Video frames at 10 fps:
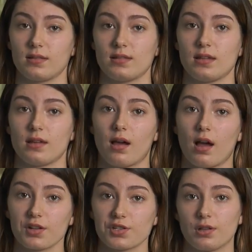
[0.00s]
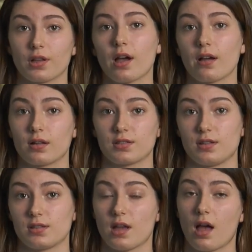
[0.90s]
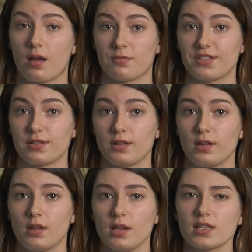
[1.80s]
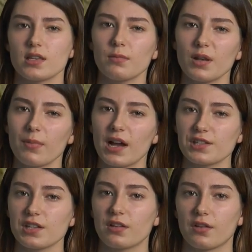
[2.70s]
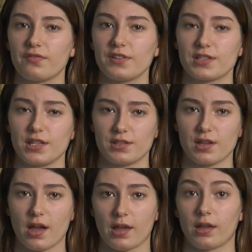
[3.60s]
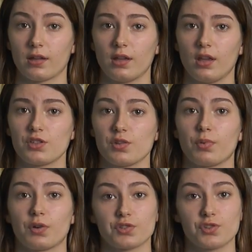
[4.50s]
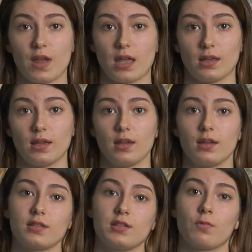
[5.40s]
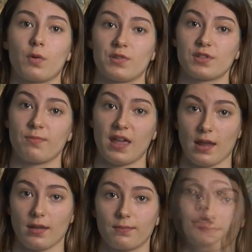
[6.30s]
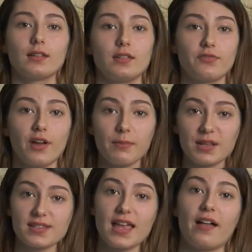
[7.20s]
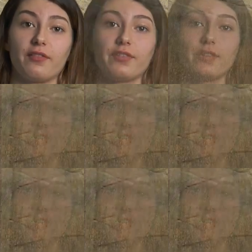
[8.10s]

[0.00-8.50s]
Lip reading: the actual character's arms is emblematic of his desire to portray the woman's pain. The farm itself